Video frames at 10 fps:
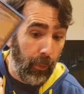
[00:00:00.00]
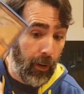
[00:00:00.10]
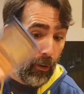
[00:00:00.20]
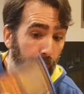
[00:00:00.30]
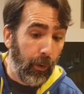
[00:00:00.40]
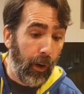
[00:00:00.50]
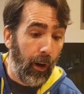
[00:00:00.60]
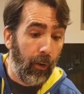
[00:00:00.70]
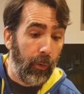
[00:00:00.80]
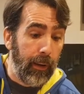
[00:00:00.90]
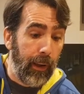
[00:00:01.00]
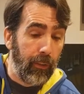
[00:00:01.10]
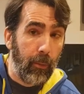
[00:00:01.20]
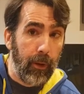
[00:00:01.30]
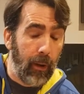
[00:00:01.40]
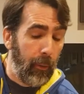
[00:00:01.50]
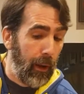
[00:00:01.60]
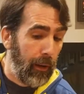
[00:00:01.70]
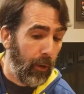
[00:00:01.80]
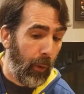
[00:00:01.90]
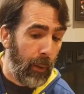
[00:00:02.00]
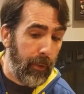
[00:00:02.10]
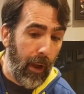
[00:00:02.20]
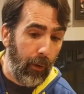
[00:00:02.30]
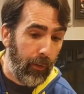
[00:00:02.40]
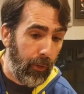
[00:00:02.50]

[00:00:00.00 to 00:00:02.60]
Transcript: It's a pretty useful card when you got somebody coming at you to wipe you out.